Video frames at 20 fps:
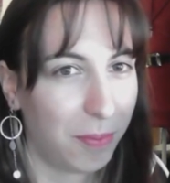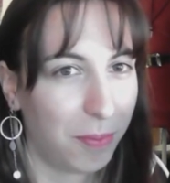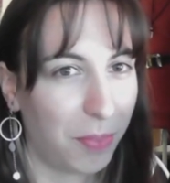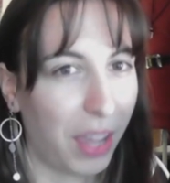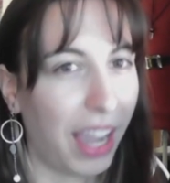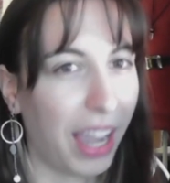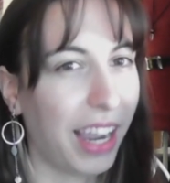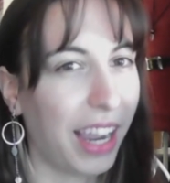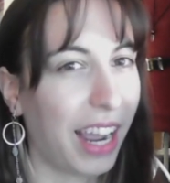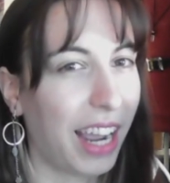
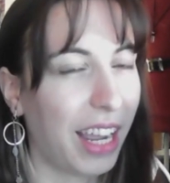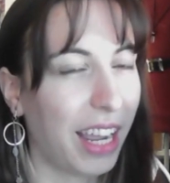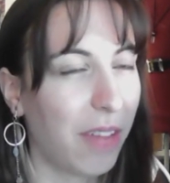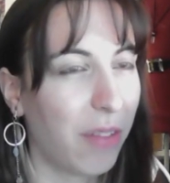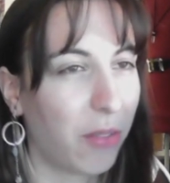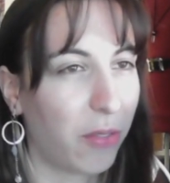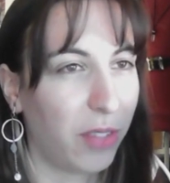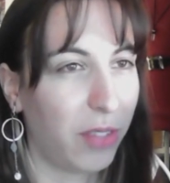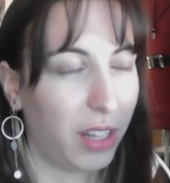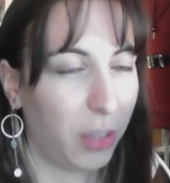I have a
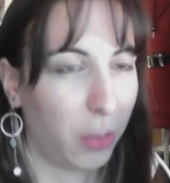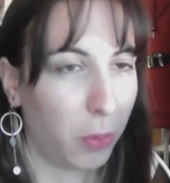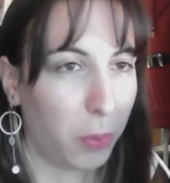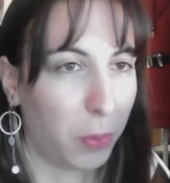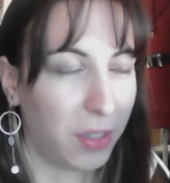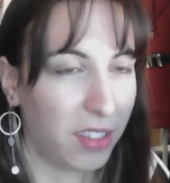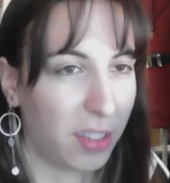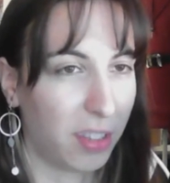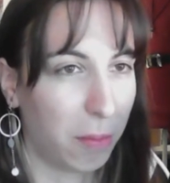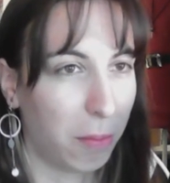feeling we will
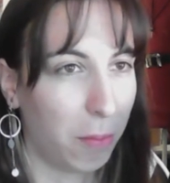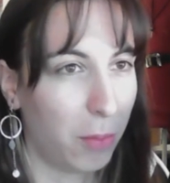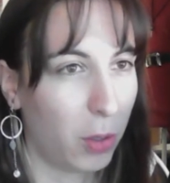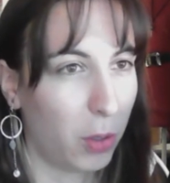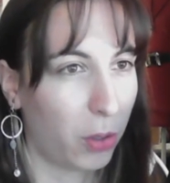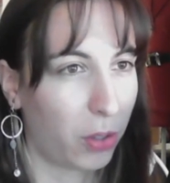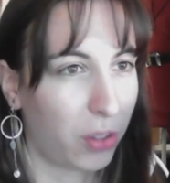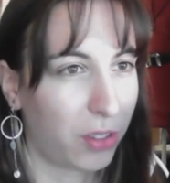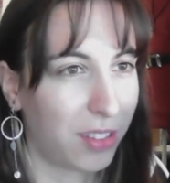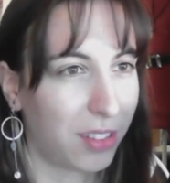see
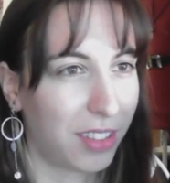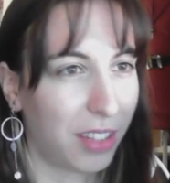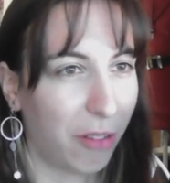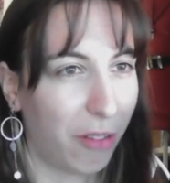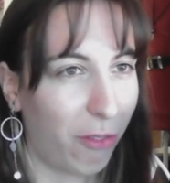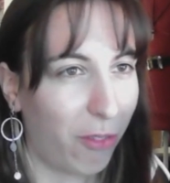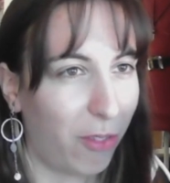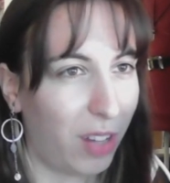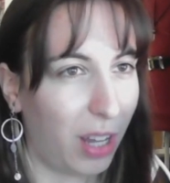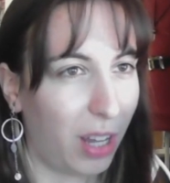mirrors and
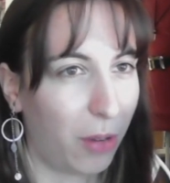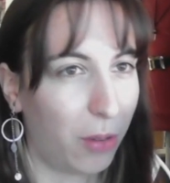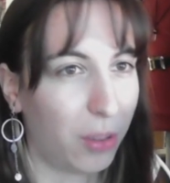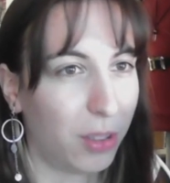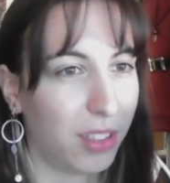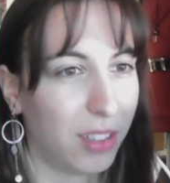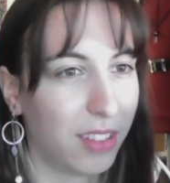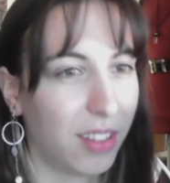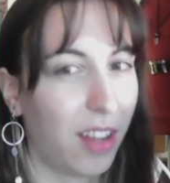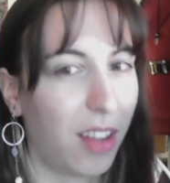
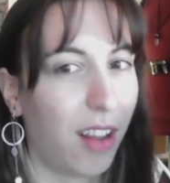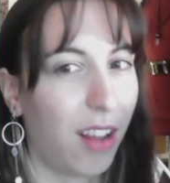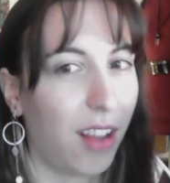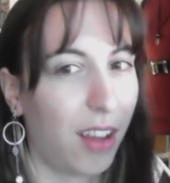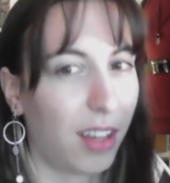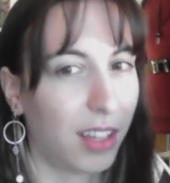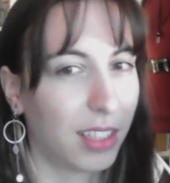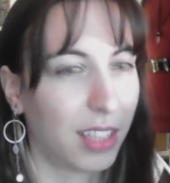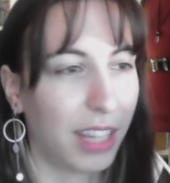flowers a lot.